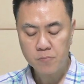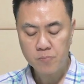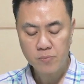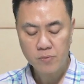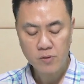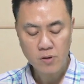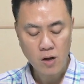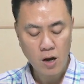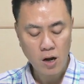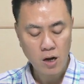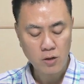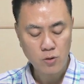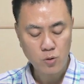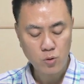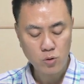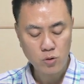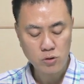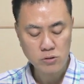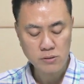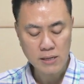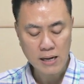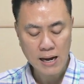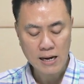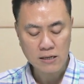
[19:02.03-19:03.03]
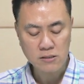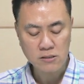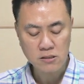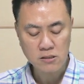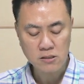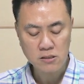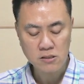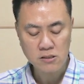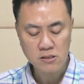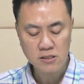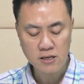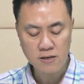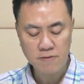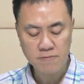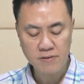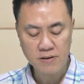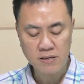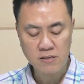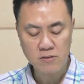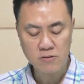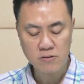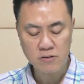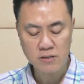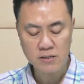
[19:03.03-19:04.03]
or use alternative
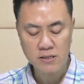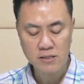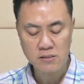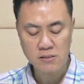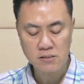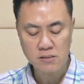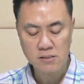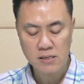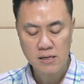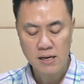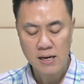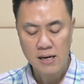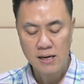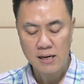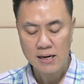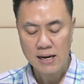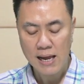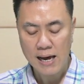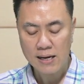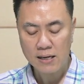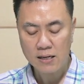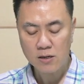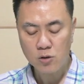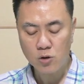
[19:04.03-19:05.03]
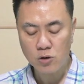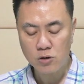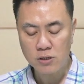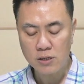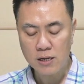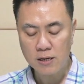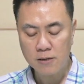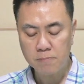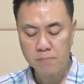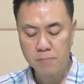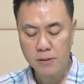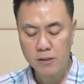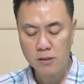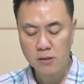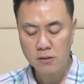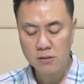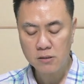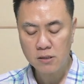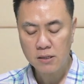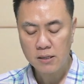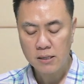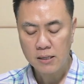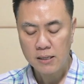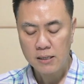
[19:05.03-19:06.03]
ingredients like coconut milk
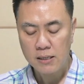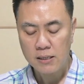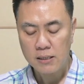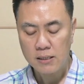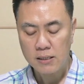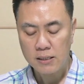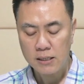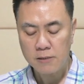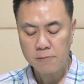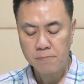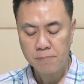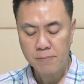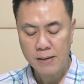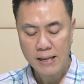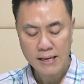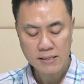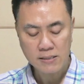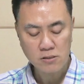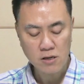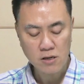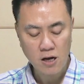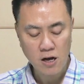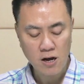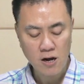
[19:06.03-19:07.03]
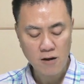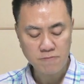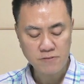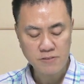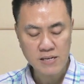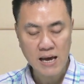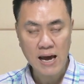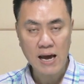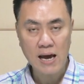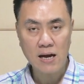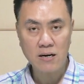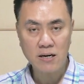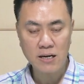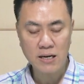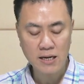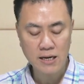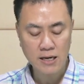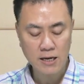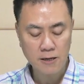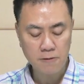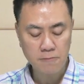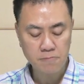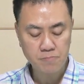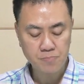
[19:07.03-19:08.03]
in place of
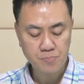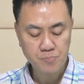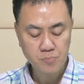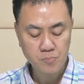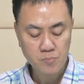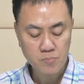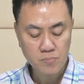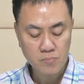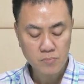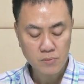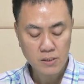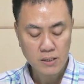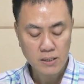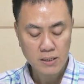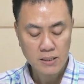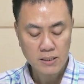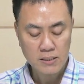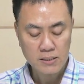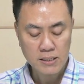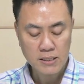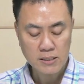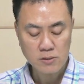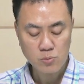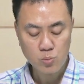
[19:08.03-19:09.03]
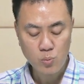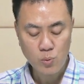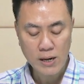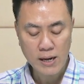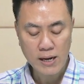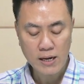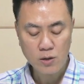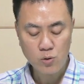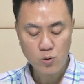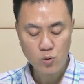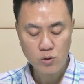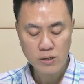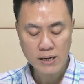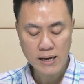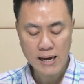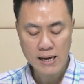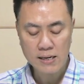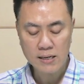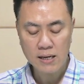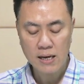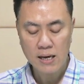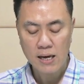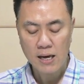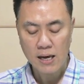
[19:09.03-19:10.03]
dairy. This way you
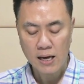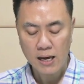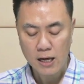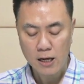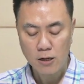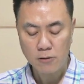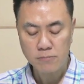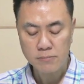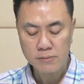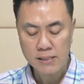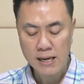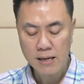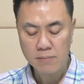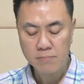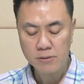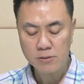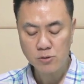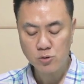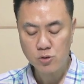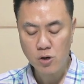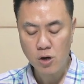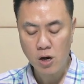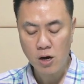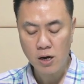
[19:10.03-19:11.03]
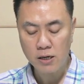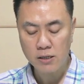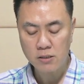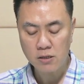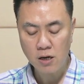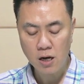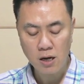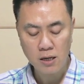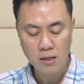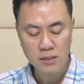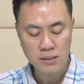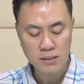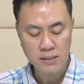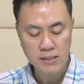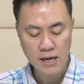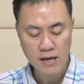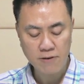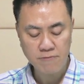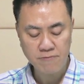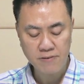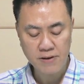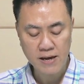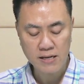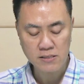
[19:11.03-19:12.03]
can help them enjoy the holiday
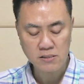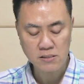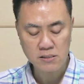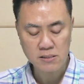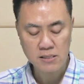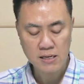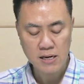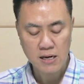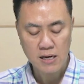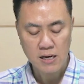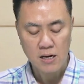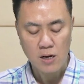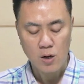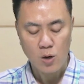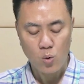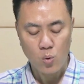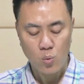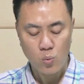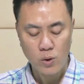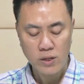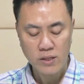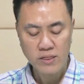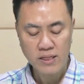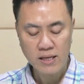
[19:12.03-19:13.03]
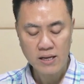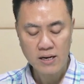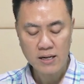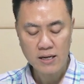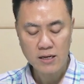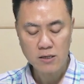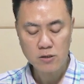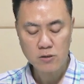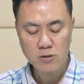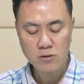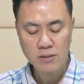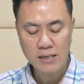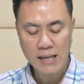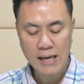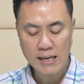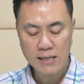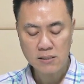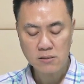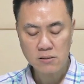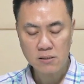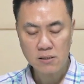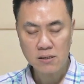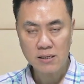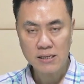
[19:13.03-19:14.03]
feast with a little
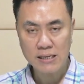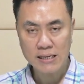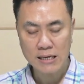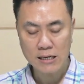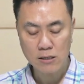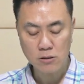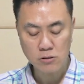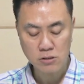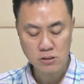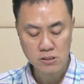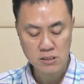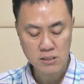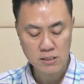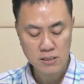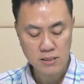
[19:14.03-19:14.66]
less guilt.